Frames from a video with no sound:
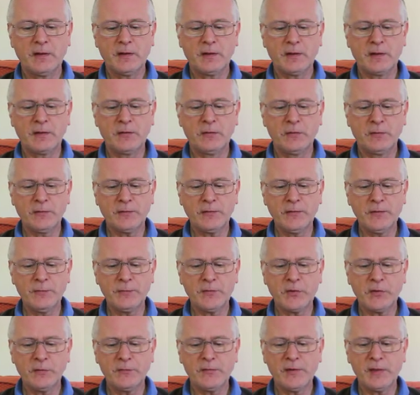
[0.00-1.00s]
And oughtn't
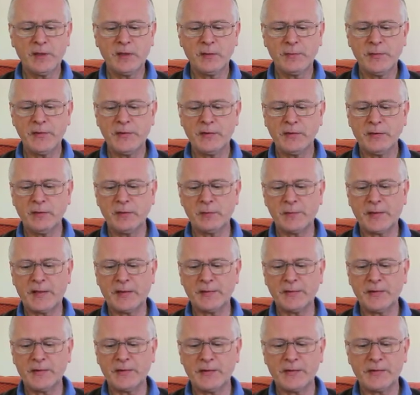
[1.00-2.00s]
something to be done about
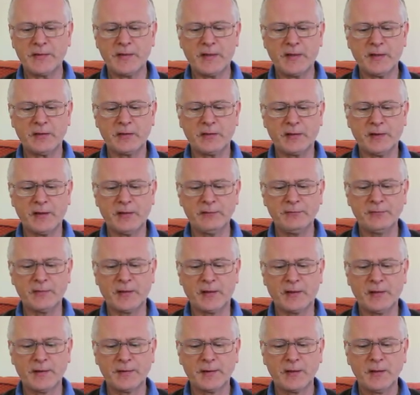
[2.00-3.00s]
this attack on
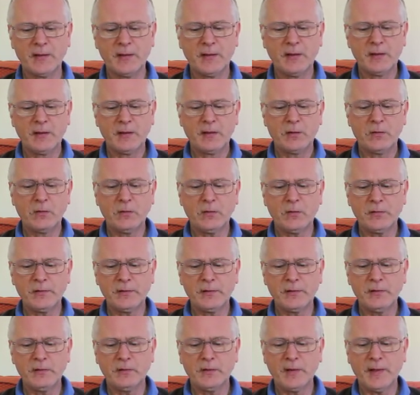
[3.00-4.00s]
Anvard? Oughtn't
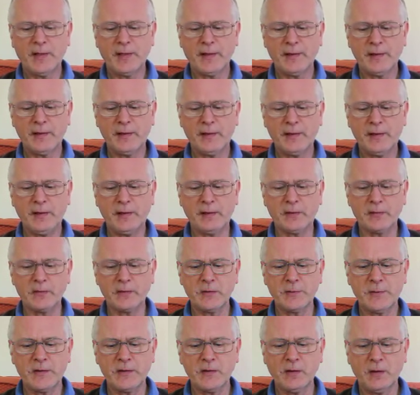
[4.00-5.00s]
your High King to
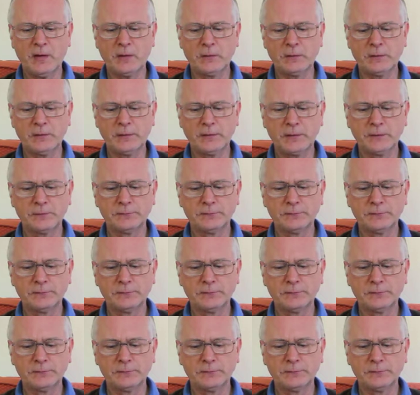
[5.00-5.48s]
be told?